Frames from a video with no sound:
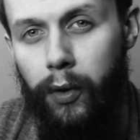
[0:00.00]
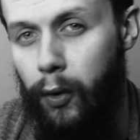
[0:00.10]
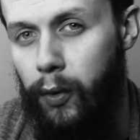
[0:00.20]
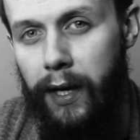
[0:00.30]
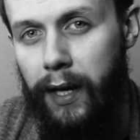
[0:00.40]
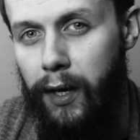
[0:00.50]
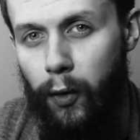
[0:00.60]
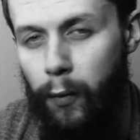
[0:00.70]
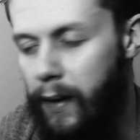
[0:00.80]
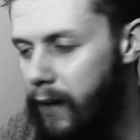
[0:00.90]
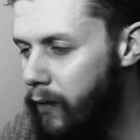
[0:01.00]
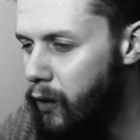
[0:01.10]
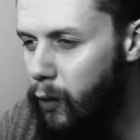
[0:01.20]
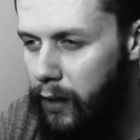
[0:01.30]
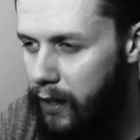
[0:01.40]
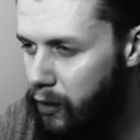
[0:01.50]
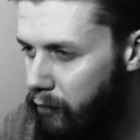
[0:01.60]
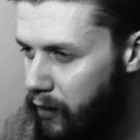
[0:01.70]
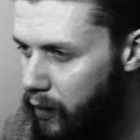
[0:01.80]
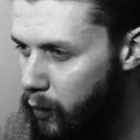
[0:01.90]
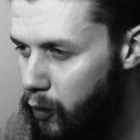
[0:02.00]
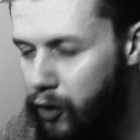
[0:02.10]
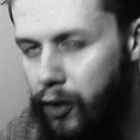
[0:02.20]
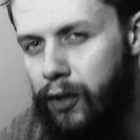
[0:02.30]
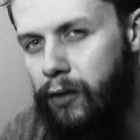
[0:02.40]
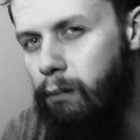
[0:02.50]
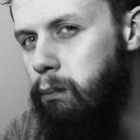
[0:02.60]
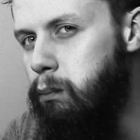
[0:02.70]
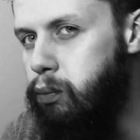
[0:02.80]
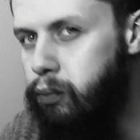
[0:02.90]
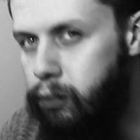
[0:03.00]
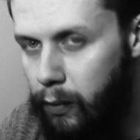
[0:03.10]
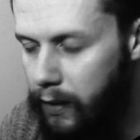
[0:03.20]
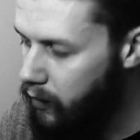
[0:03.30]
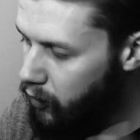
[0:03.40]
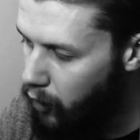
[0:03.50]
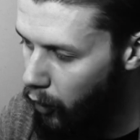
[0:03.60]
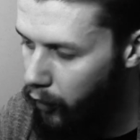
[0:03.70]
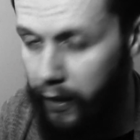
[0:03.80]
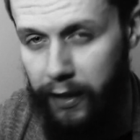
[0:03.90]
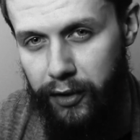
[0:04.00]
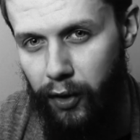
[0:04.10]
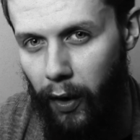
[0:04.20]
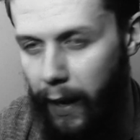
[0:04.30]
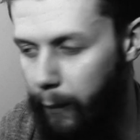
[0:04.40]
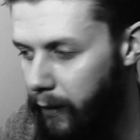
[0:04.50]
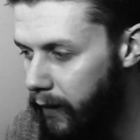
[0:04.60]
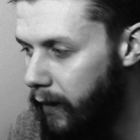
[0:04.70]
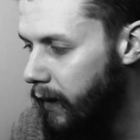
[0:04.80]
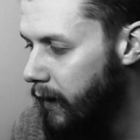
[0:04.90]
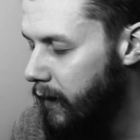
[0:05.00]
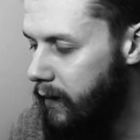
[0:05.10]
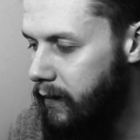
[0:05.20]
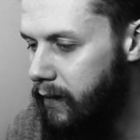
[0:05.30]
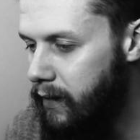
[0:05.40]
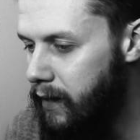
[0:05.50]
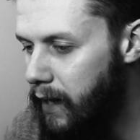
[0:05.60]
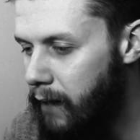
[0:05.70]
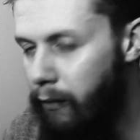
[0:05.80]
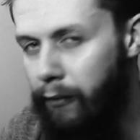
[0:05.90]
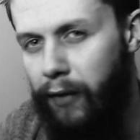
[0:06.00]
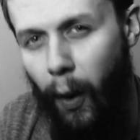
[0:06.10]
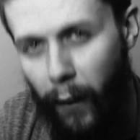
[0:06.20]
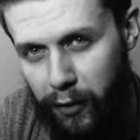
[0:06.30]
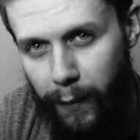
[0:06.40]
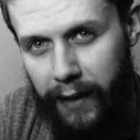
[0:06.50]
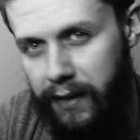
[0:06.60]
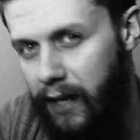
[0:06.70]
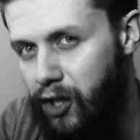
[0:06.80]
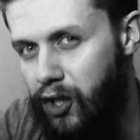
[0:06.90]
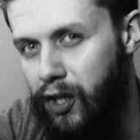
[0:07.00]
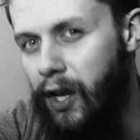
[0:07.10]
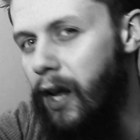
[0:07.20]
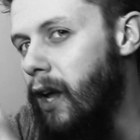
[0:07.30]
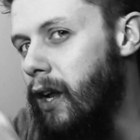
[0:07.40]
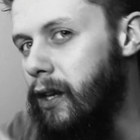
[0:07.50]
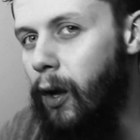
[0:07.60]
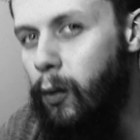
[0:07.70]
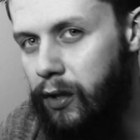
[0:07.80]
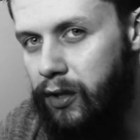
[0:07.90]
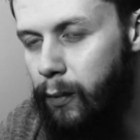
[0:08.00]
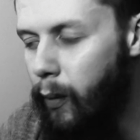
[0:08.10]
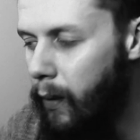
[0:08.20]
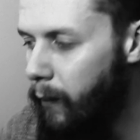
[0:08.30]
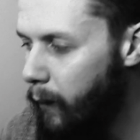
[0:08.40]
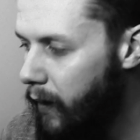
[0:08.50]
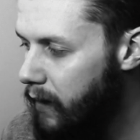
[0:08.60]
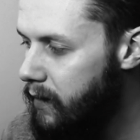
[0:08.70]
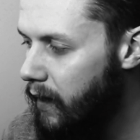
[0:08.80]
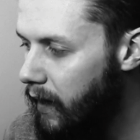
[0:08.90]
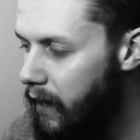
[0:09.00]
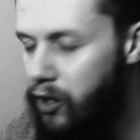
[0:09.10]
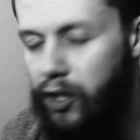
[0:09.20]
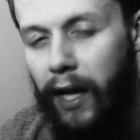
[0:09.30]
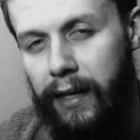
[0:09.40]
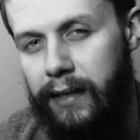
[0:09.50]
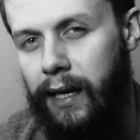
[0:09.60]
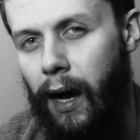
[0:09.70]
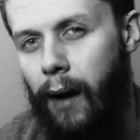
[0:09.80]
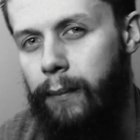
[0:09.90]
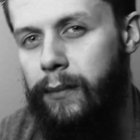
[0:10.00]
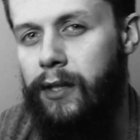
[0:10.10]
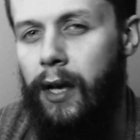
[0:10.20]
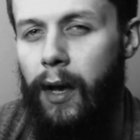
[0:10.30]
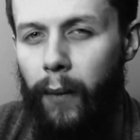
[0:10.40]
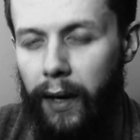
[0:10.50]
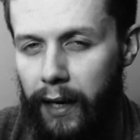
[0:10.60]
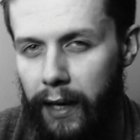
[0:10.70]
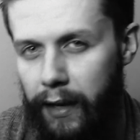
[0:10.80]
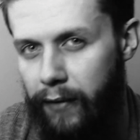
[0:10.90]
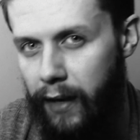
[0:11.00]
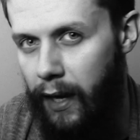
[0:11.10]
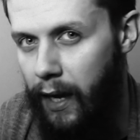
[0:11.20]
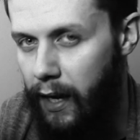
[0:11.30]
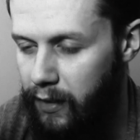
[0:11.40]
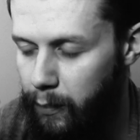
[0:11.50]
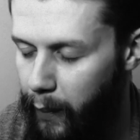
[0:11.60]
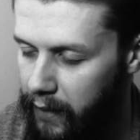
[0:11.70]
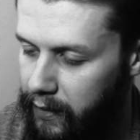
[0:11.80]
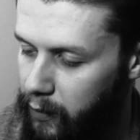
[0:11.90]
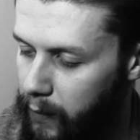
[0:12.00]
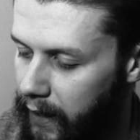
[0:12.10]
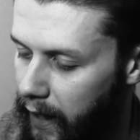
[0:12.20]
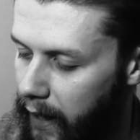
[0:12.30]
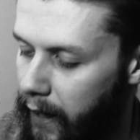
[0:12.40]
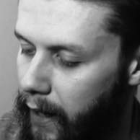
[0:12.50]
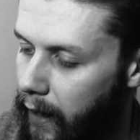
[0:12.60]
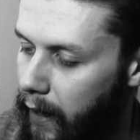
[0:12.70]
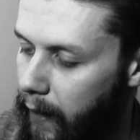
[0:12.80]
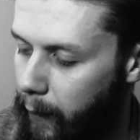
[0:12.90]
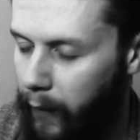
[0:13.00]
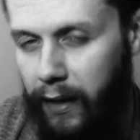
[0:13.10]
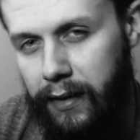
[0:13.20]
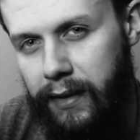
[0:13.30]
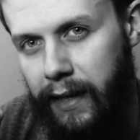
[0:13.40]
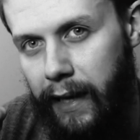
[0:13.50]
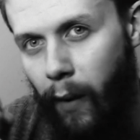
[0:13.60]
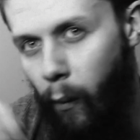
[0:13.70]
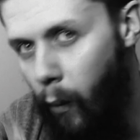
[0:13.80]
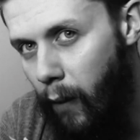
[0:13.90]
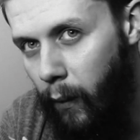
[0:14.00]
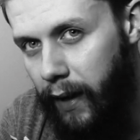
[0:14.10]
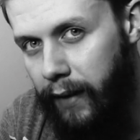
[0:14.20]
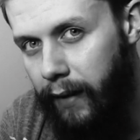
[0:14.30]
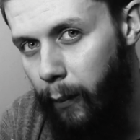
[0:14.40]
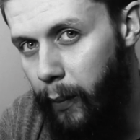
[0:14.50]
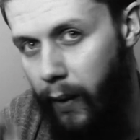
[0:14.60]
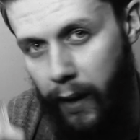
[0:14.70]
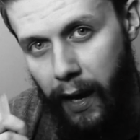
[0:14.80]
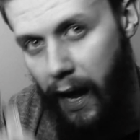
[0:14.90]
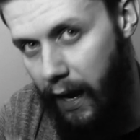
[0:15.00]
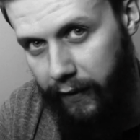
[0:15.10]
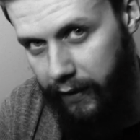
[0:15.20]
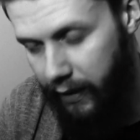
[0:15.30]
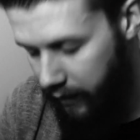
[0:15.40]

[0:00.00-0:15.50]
new year, new me, the New Year's resolutions is gone. It's not happening. This is the year of no expectation, no disappointment. We're going to take each day as it comes. We're going to live it as best as we can, and then we're going to see where we end up at the end